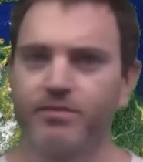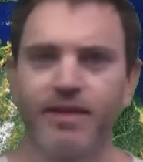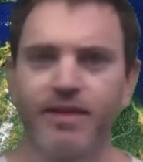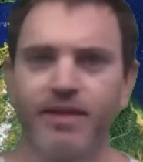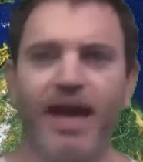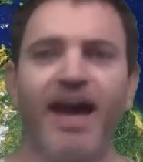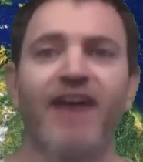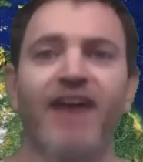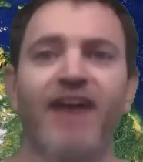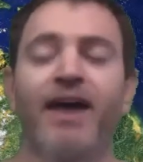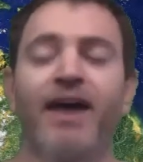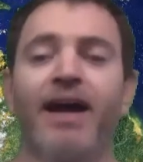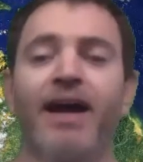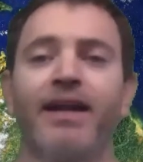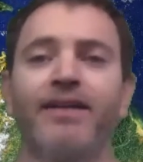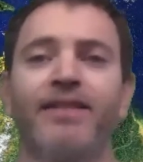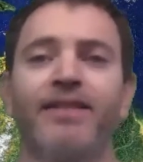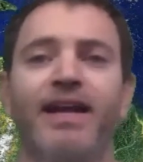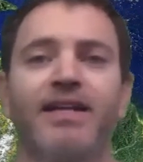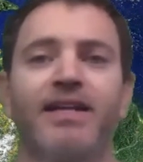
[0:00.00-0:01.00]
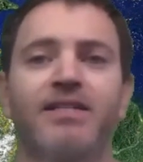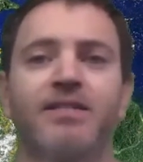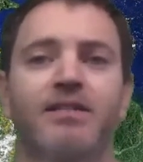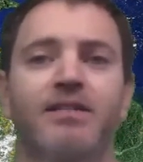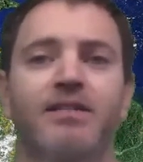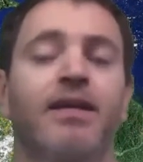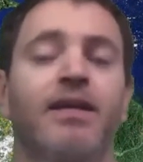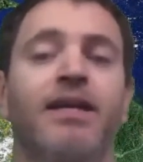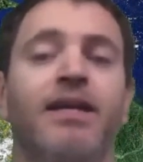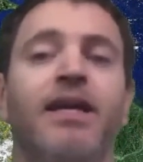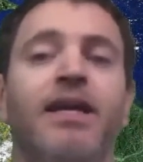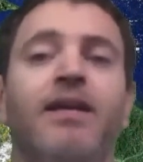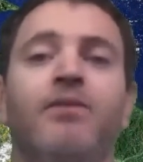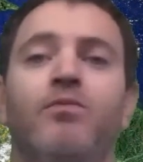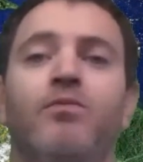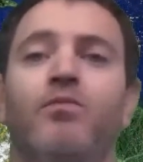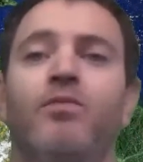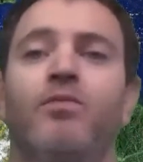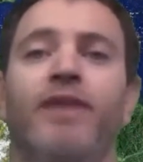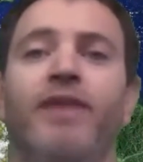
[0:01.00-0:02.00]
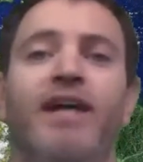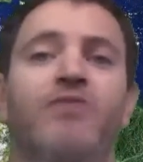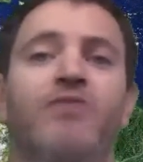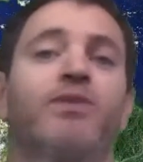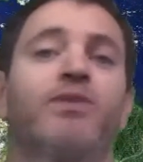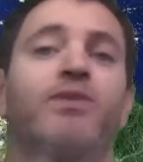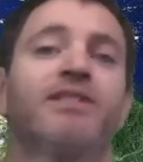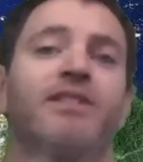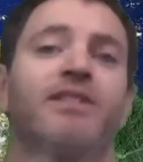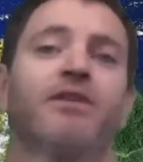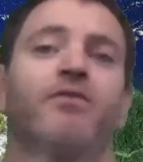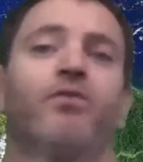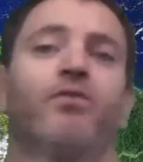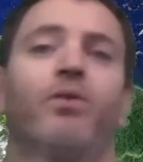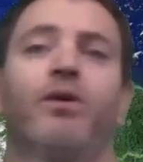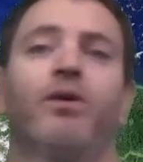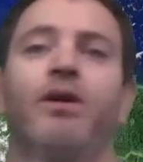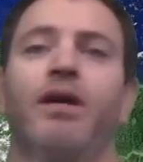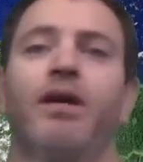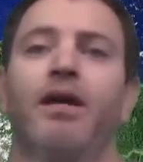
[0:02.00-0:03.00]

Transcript: have at it. That's what it's there for.